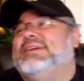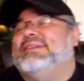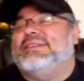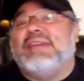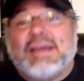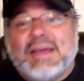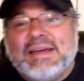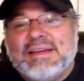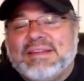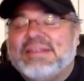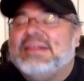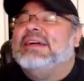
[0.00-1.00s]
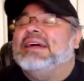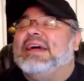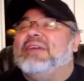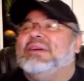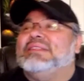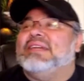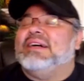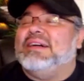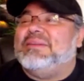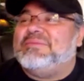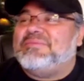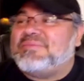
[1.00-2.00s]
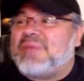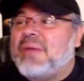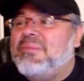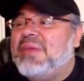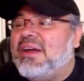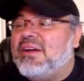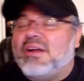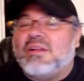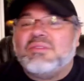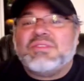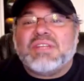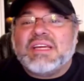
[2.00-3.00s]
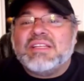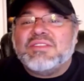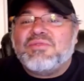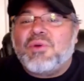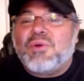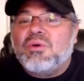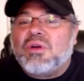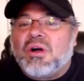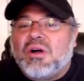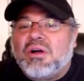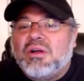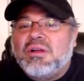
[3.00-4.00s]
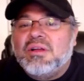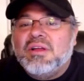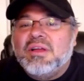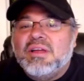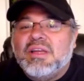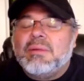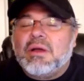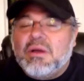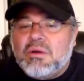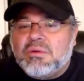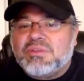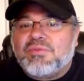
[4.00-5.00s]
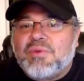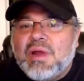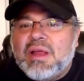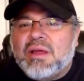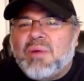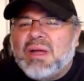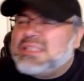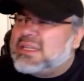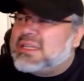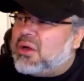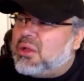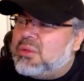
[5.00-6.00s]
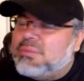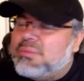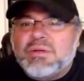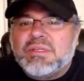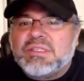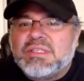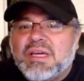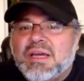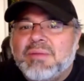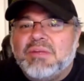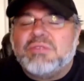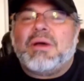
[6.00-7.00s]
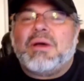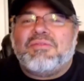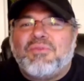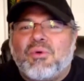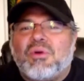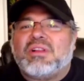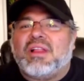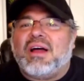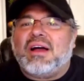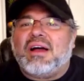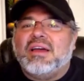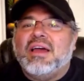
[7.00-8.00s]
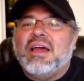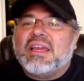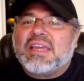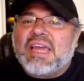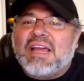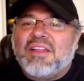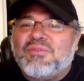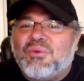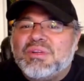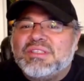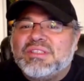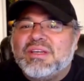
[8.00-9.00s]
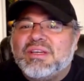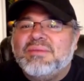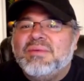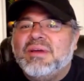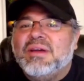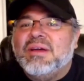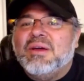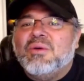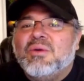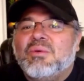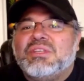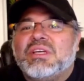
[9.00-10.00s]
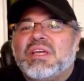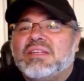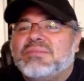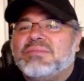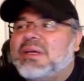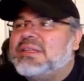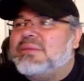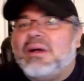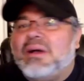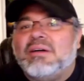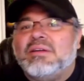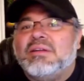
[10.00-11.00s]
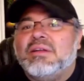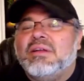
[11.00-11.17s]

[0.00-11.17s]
that guy. Anyways, I'm there, and all of a sudden I get this phone call. And I'm like, oh, it's Frank. Why is he calling me during this time? And it was about 4 o'clock California time, which I guess makes it about